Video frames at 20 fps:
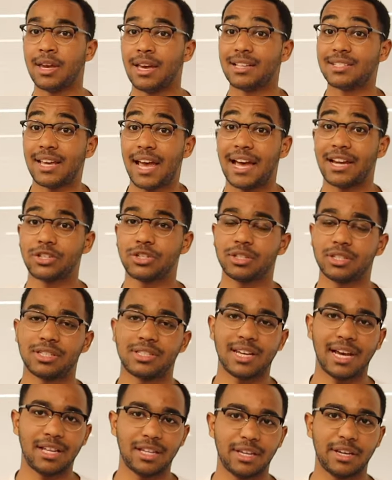is actually
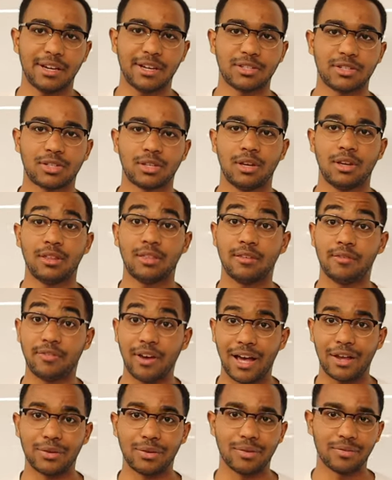telling us the
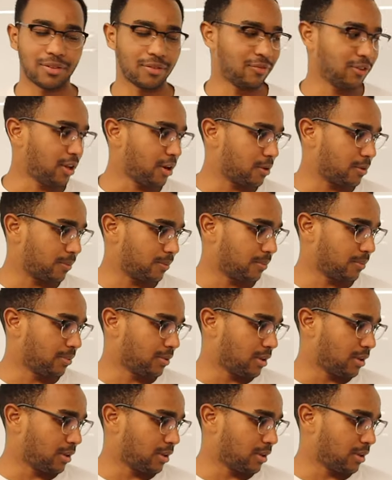value of the flow.